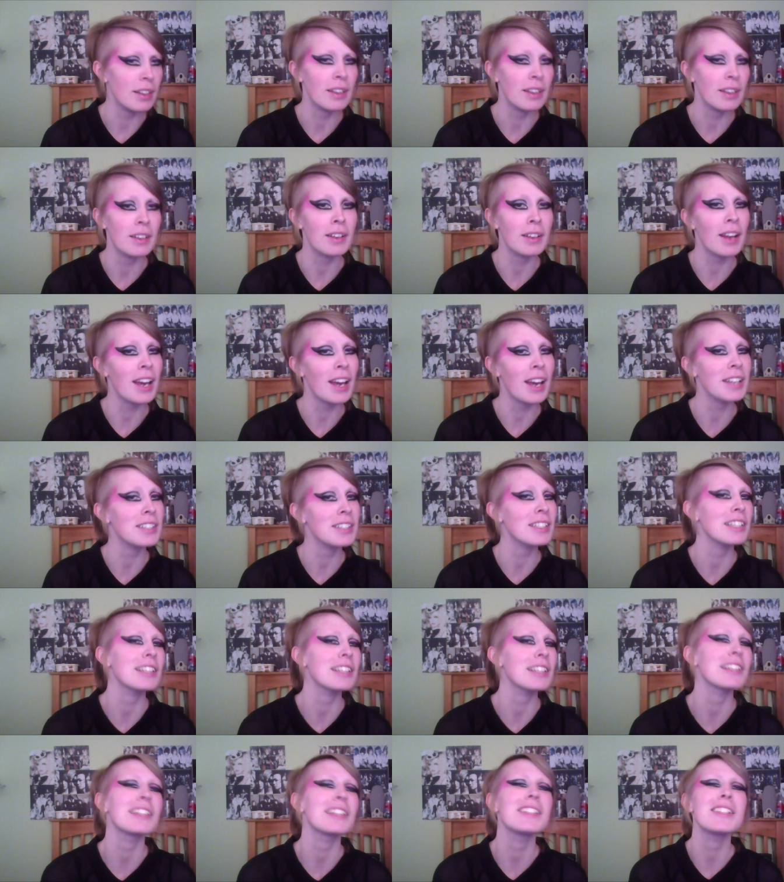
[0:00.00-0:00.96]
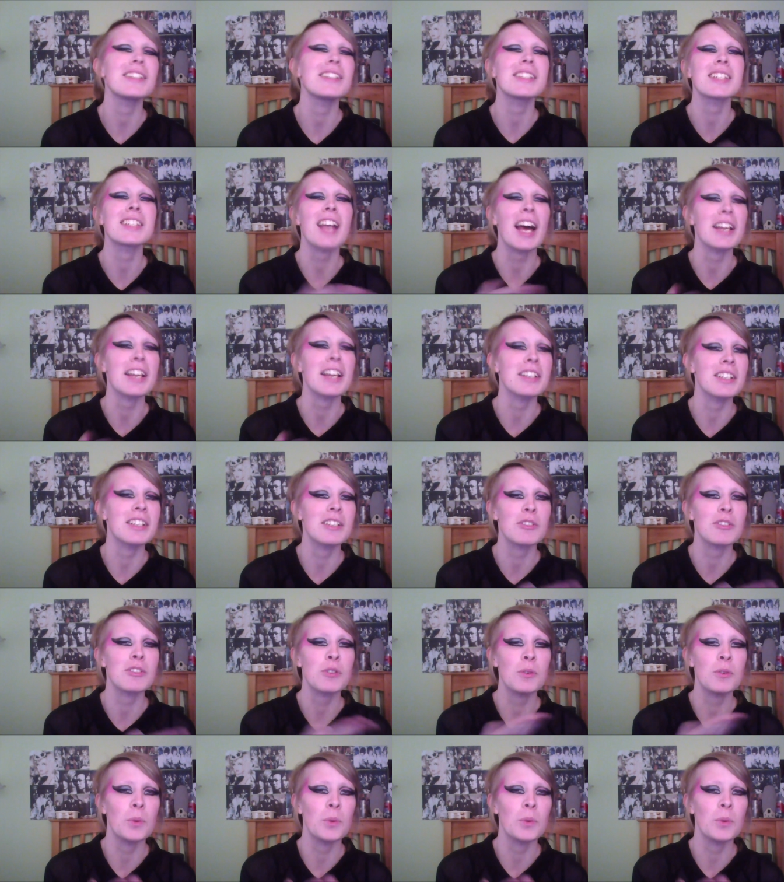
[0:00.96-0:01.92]
and a nice little insight
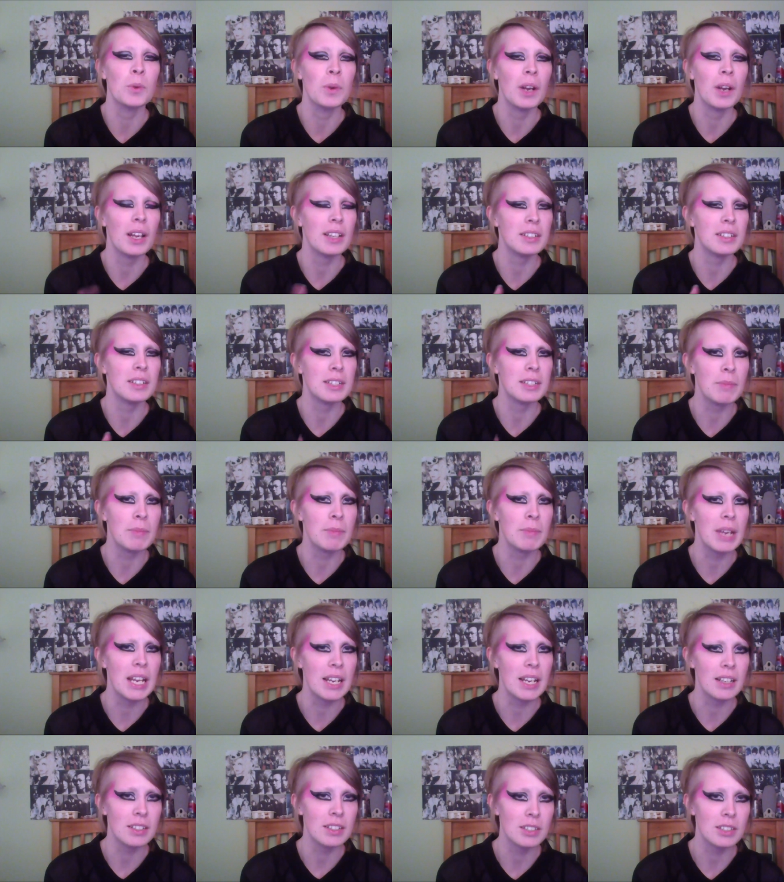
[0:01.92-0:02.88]
into me.